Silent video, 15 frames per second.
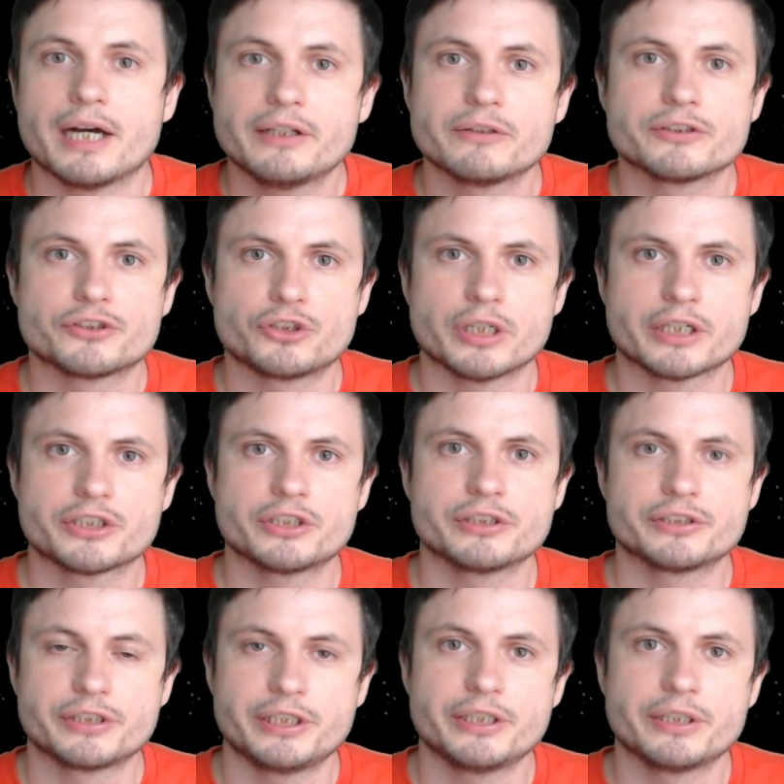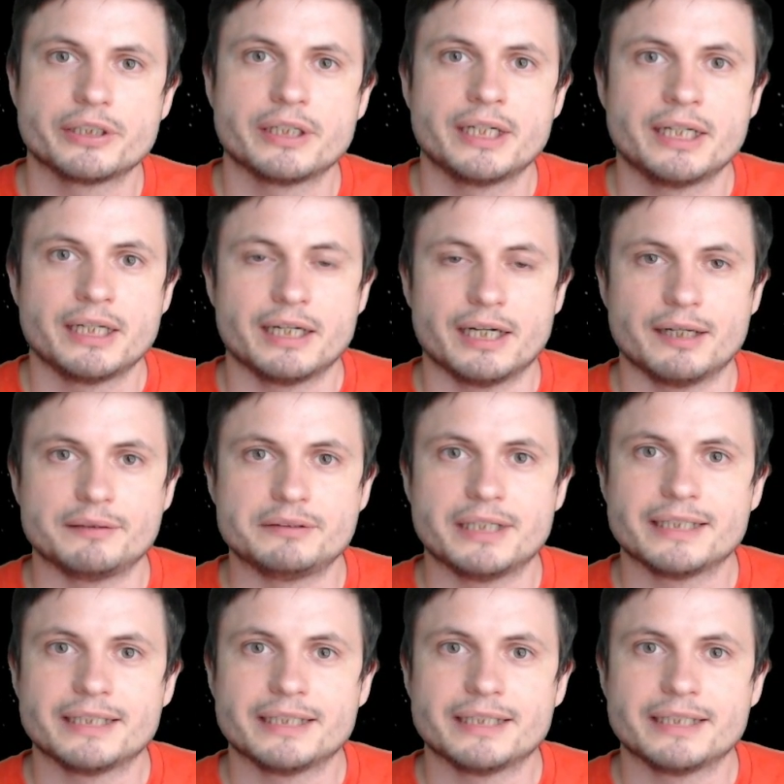other structures here uh,